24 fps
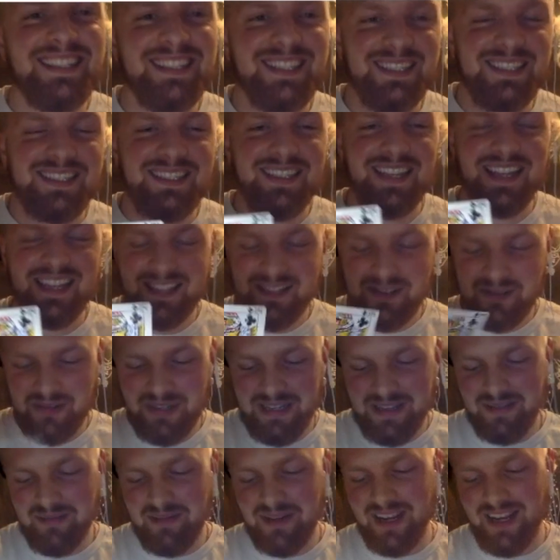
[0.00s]
That's sweet,
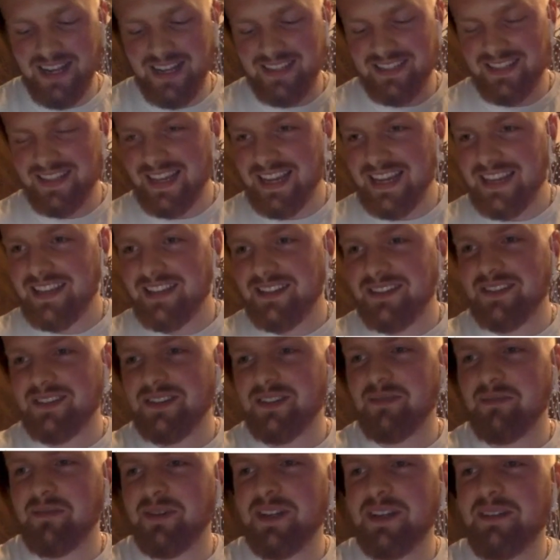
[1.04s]
Holy guys. Shit. Thank you so much,